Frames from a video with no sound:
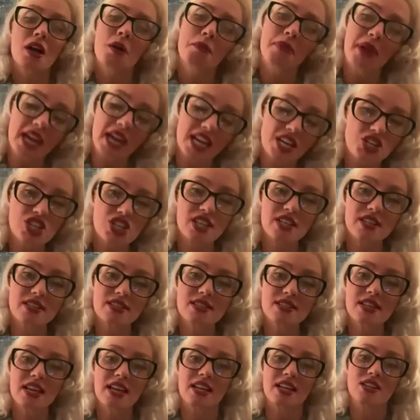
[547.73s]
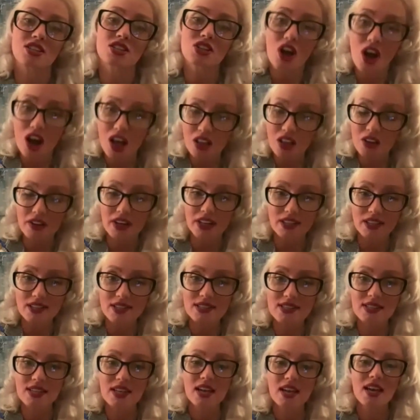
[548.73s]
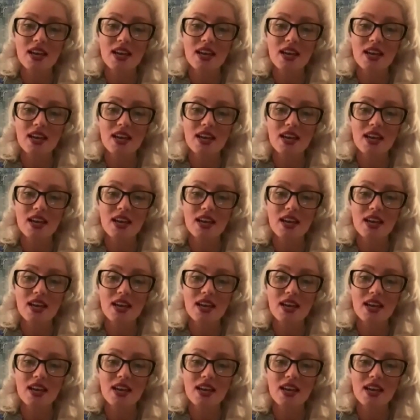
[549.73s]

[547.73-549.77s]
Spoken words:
patience and tolerance.